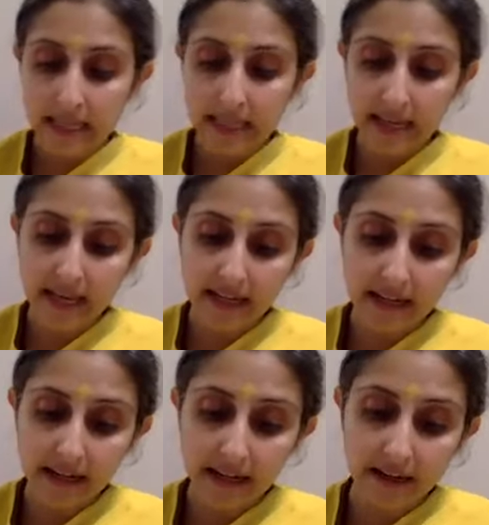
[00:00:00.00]

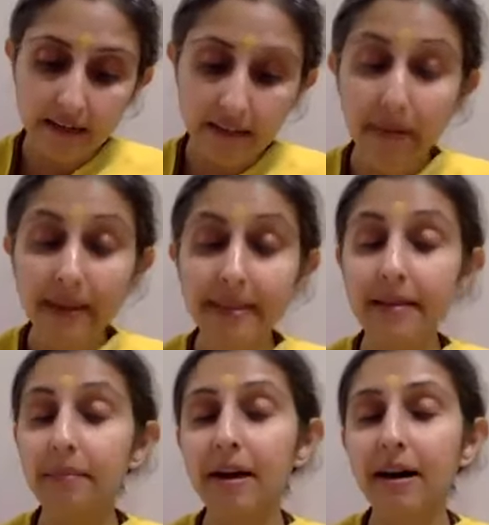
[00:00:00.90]
Then
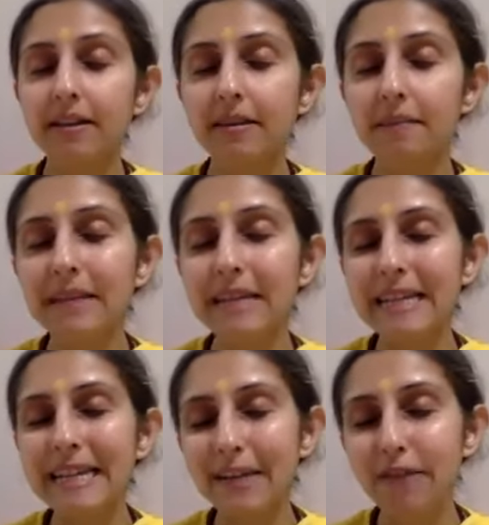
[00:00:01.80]
madhyamaha, the
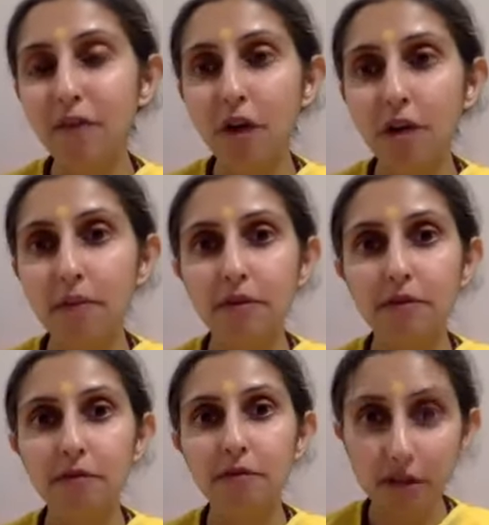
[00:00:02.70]
middling form of
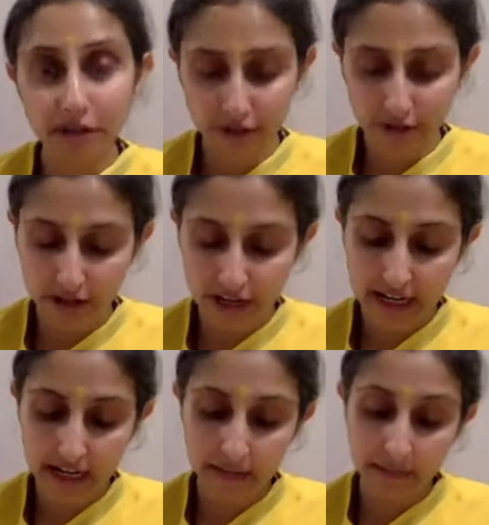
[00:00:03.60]
water,
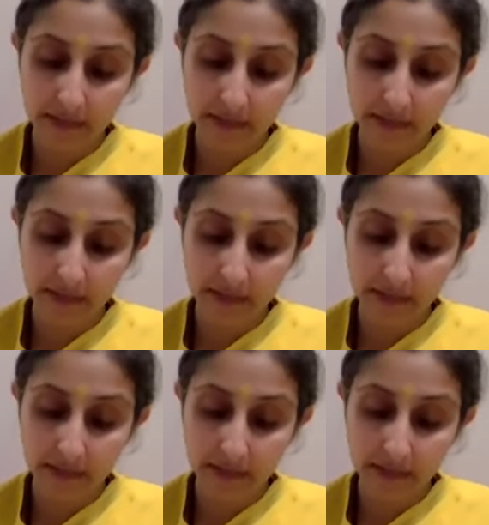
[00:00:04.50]
it